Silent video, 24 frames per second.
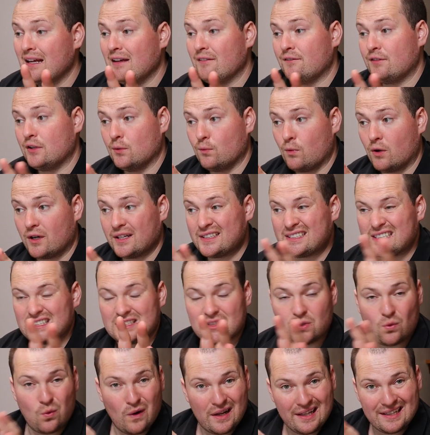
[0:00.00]
If you wanted to
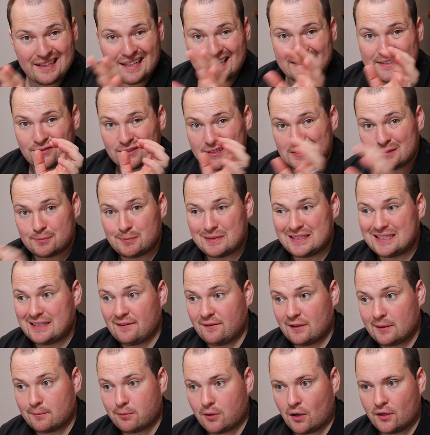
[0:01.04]
tweak these for a
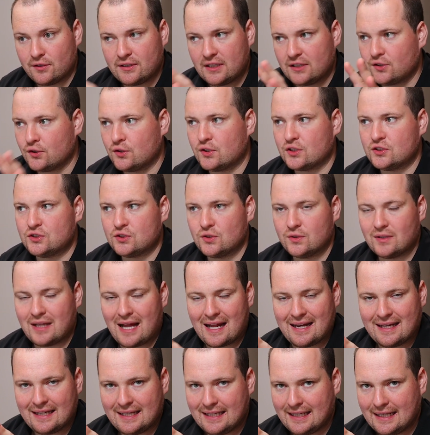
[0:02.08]
specific project, you can do
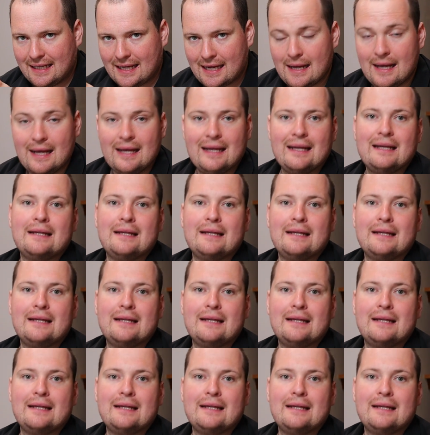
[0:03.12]
that here,